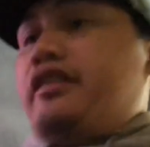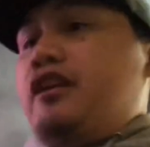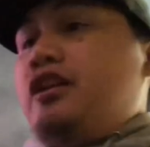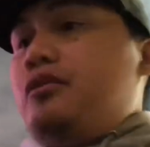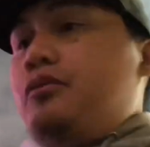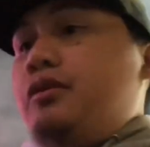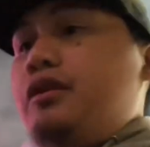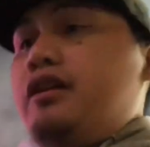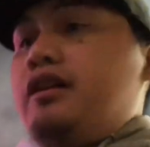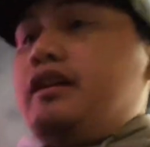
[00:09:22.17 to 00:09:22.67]
I
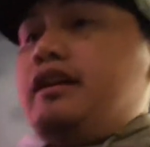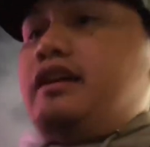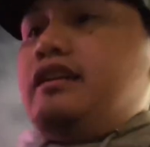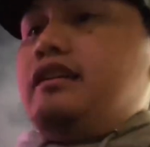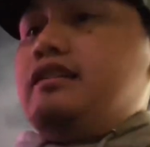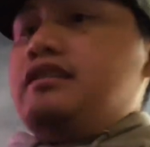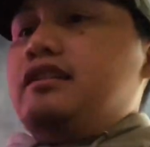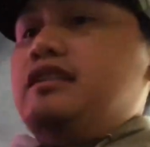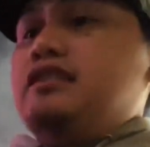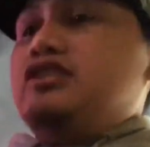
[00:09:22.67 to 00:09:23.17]
think we are
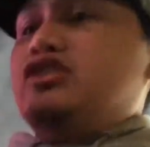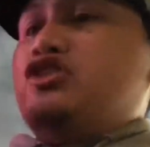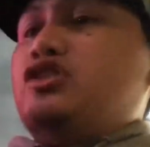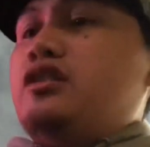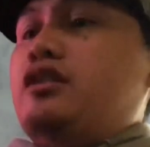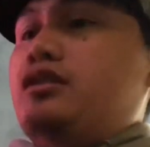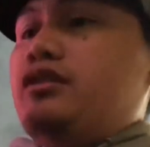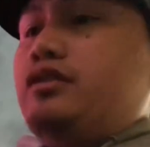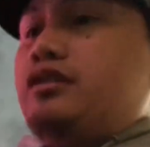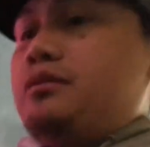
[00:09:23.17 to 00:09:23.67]
getting the
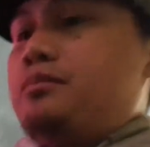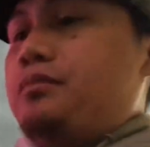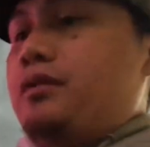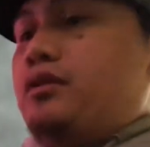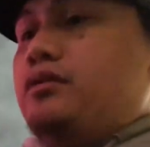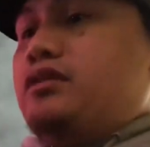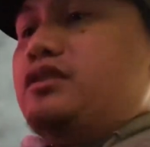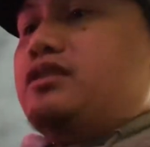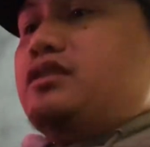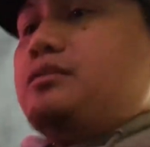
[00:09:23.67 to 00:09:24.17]
lechon, the
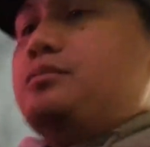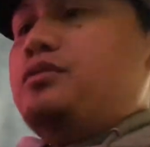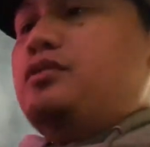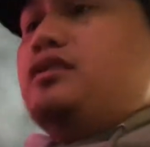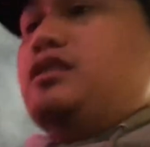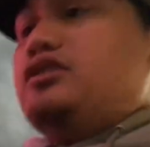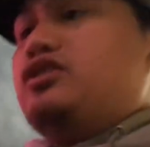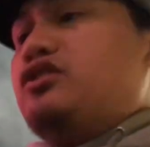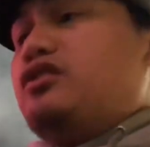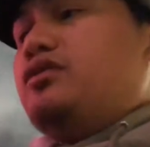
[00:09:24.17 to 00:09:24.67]
boneless Cebu
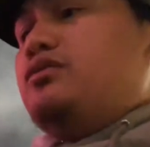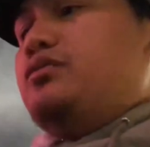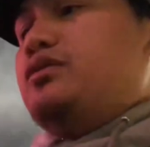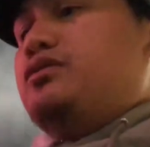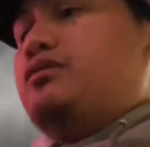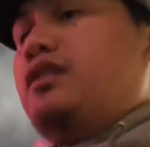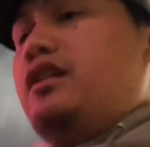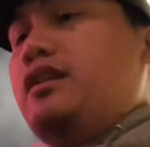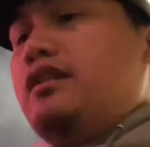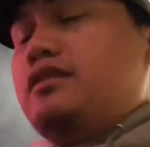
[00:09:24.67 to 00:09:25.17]
lechon with
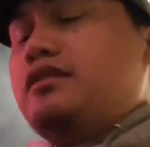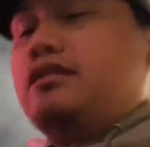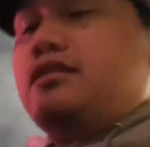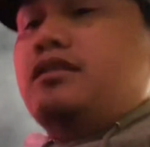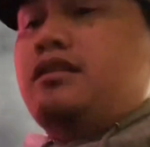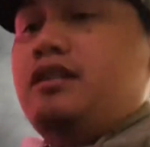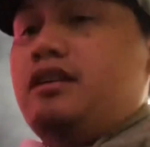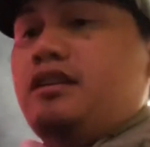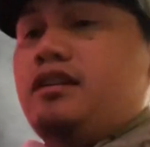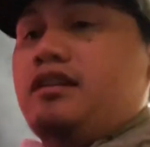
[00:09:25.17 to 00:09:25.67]
rice
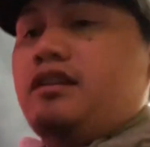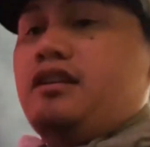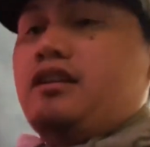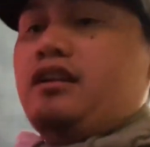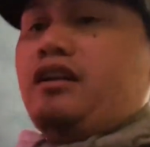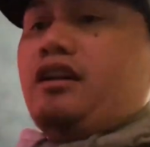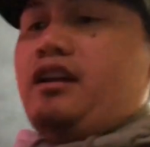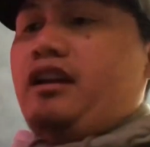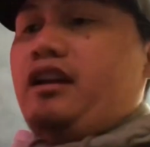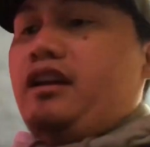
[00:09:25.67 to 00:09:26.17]

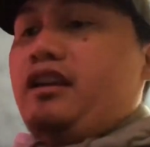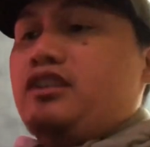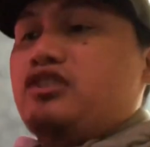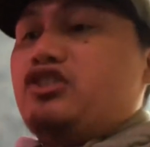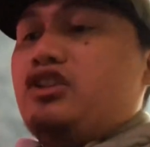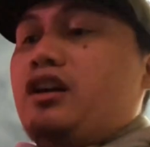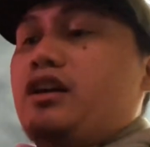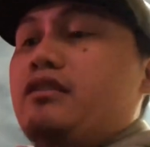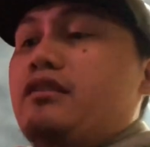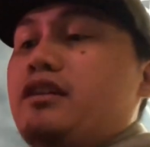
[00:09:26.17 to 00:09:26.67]
and
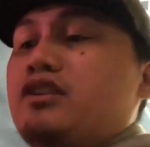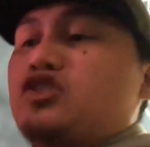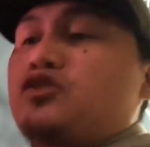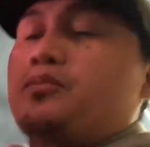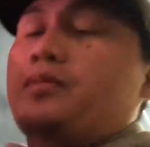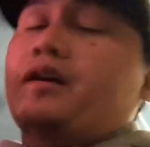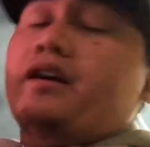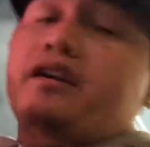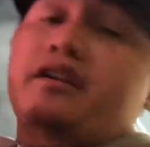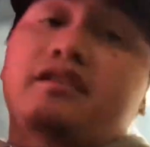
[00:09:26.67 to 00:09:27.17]
achara and
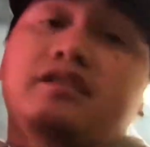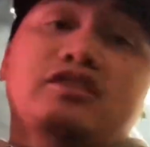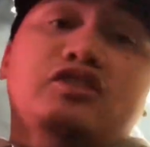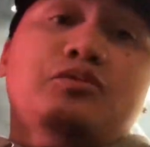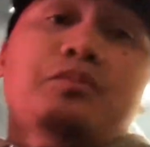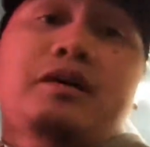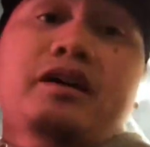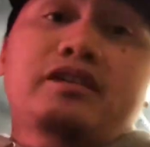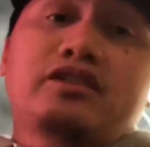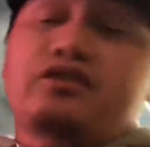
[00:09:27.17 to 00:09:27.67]

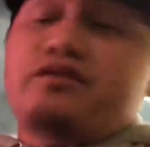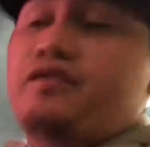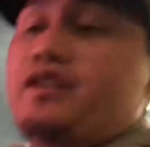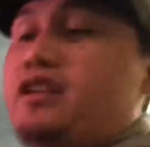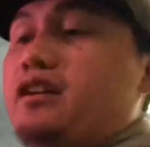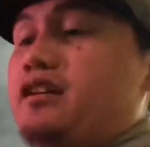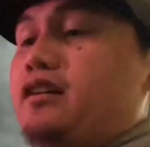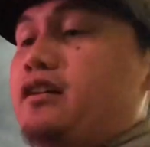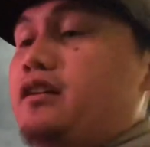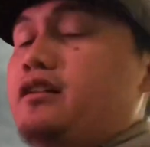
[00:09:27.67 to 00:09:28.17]
spiced
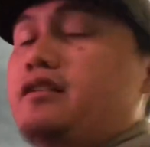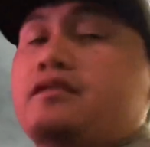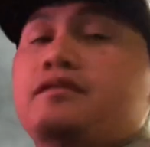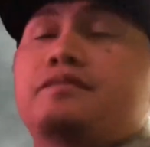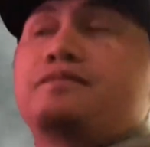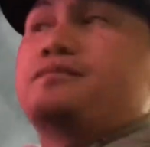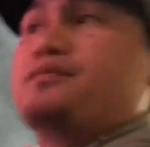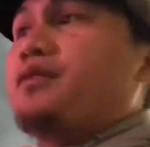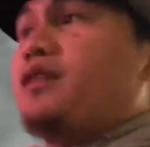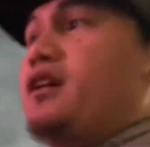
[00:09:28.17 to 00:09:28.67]
vinegar.
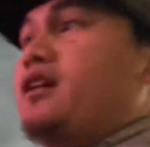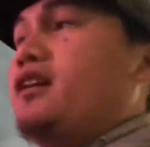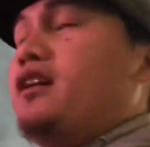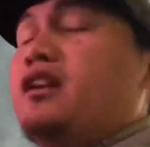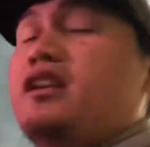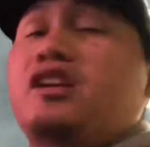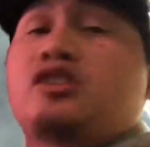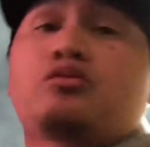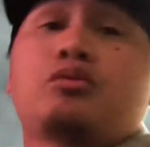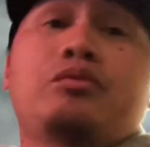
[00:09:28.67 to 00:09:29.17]

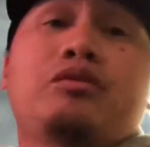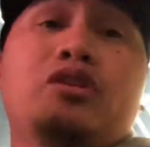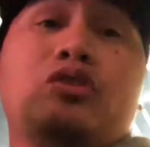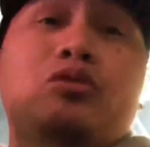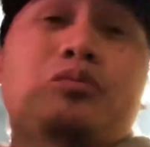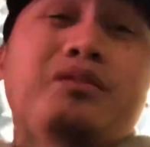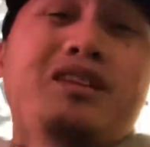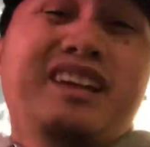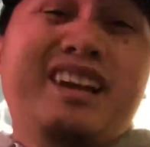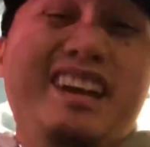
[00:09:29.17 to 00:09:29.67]
That's what we
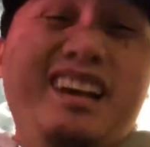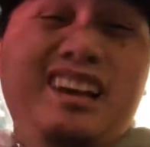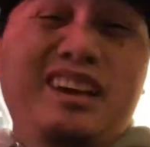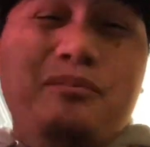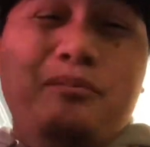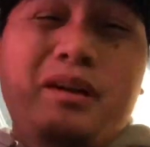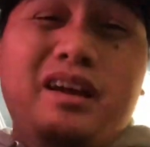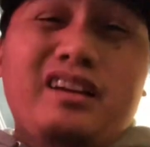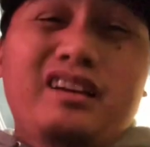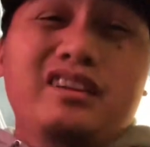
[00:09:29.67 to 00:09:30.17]
normally eat
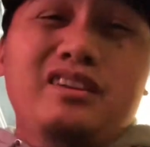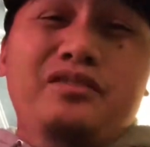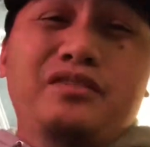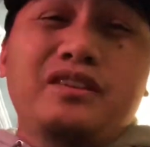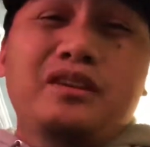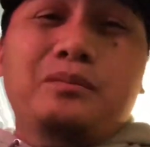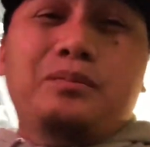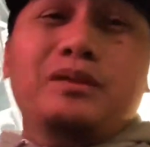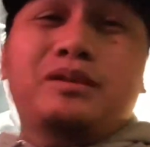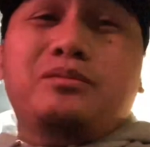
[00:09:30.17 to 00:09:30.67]
back in the
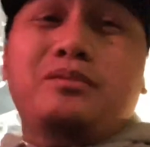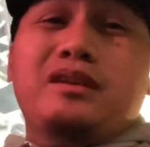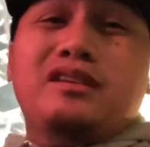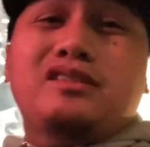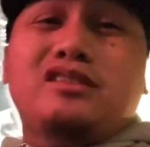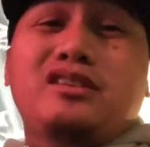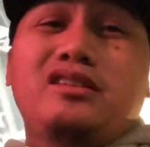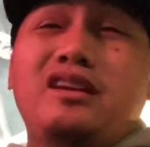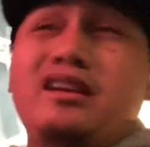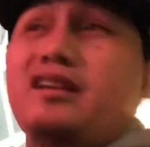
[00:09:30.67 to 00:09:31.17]
Philippines, man.
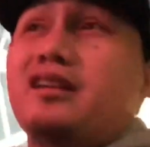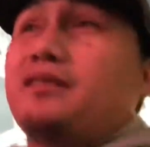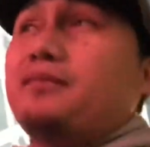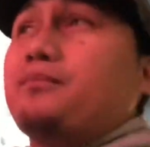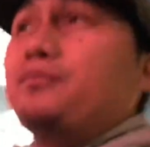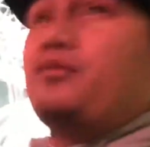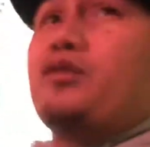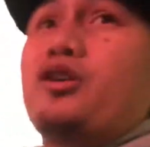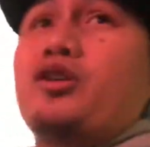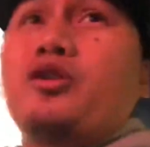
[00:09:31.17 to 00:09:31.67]
So yeah,
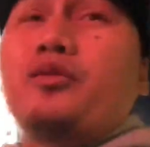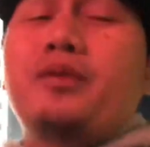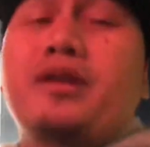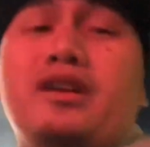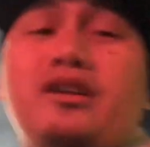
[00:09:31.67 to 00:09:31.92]
it'll be